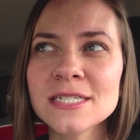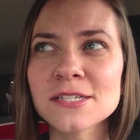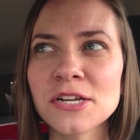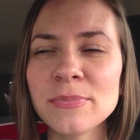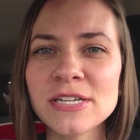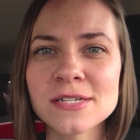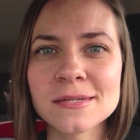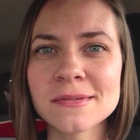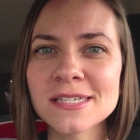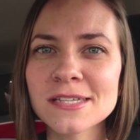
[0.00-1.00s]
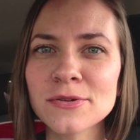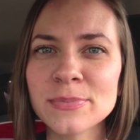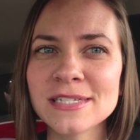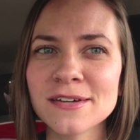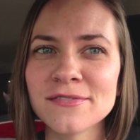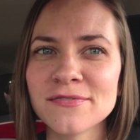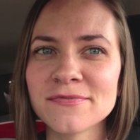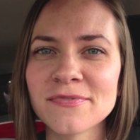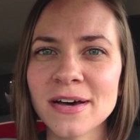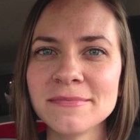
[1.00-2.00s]
it's going to be just, just little bits of
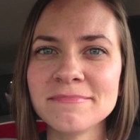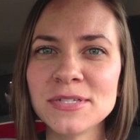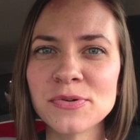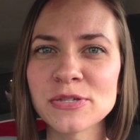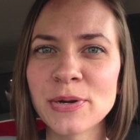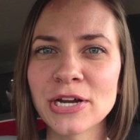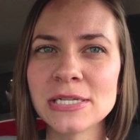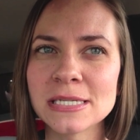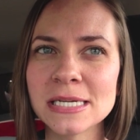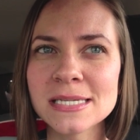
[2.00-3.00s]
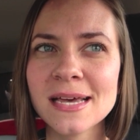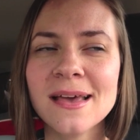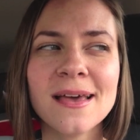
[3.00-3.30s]
fun new experiences.